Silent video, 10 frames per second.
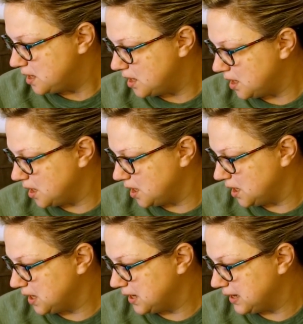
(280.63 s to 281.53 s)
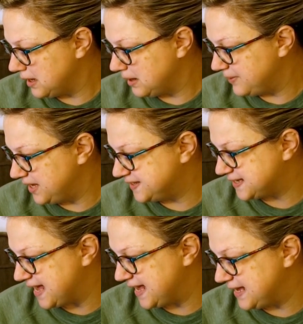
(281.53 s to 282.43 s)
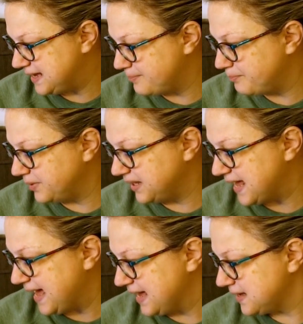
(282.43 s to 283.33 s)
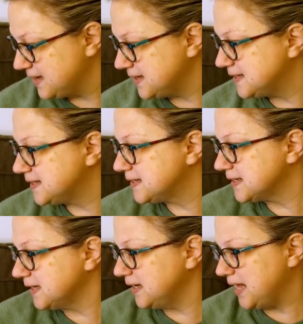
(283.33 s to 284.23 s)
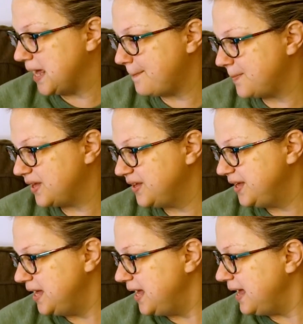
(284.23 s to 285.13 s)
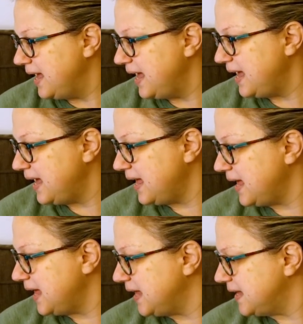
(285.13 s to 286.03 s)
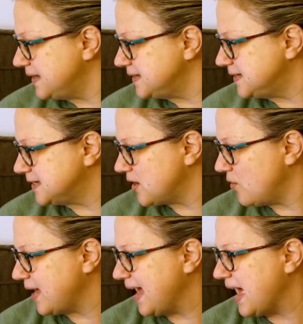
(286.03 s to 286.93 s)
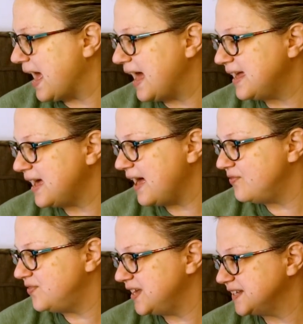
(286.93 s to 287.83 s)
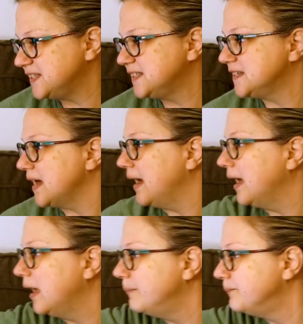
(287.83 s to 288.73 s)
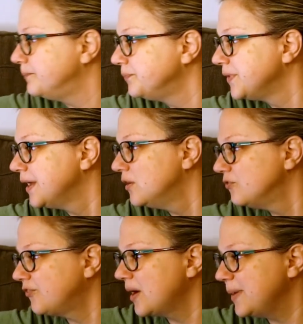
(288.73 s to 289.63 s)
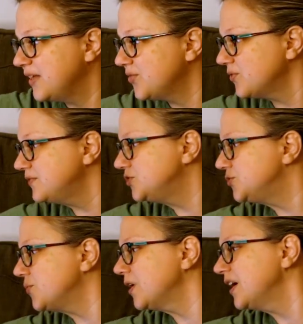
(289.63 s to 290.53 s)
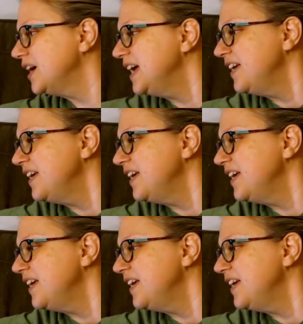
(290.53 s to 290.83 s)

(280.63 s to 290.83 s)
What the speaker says: It's a black slip. And okay, I got this from a thrift store.